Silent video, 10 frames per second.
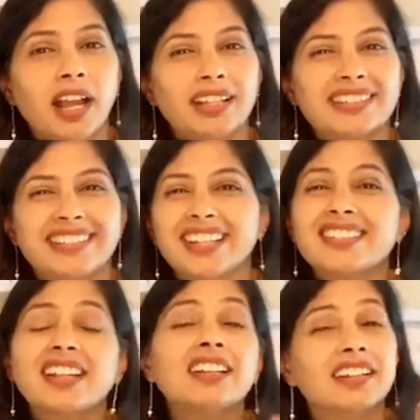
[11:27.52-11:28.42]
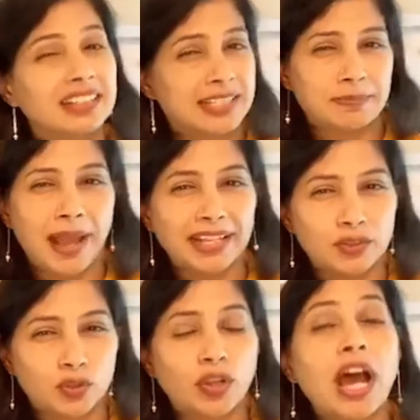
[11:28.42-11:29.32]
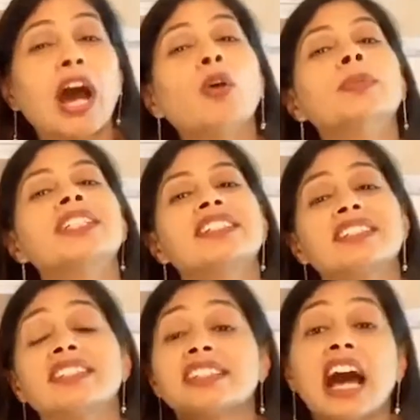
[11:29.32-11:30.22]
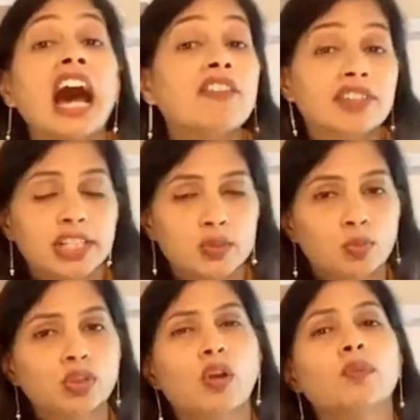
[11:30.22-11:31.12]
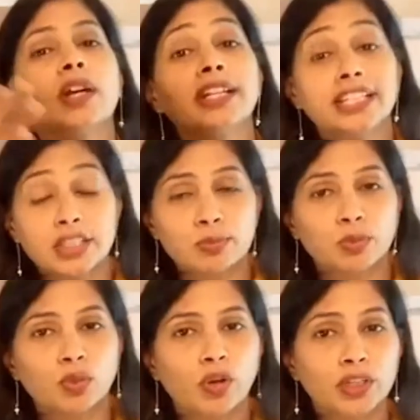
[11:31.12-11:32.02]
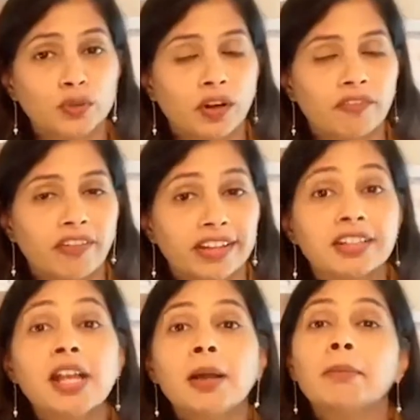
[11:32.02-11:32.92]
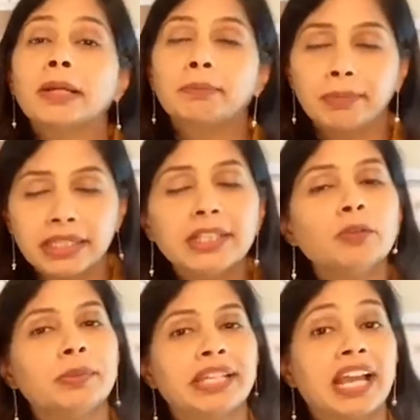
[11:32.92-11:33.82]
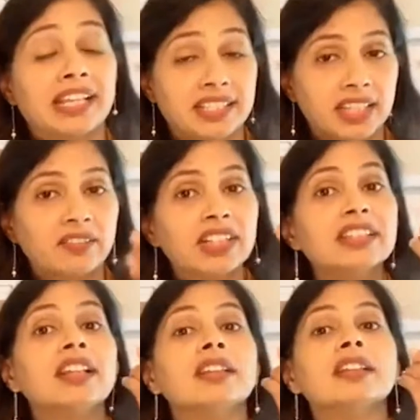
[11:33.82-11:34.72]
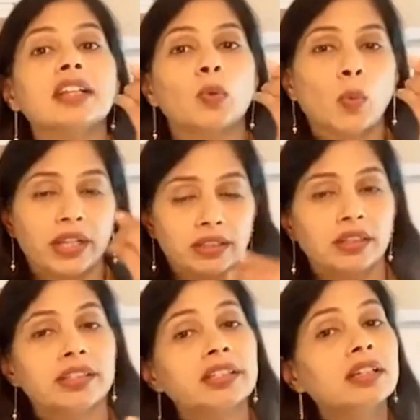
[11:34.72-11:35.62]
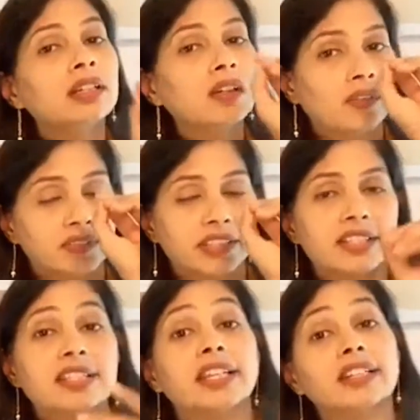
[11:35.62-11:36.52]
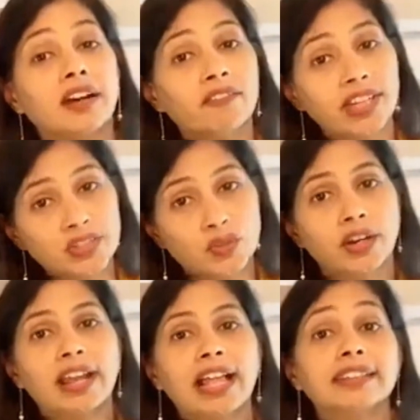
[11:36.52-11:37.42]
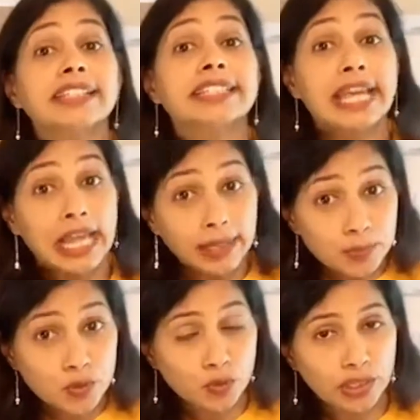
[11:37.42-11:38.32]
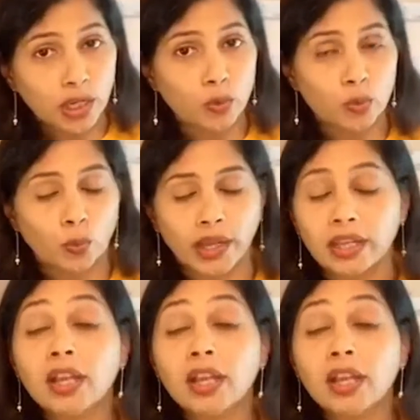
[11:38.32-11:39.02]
it's just a little spice. How much is this half teaspoon or 1 teaspoon going to affect? But believe me guys, even the little of this, it affects your health. It helps you in a good way.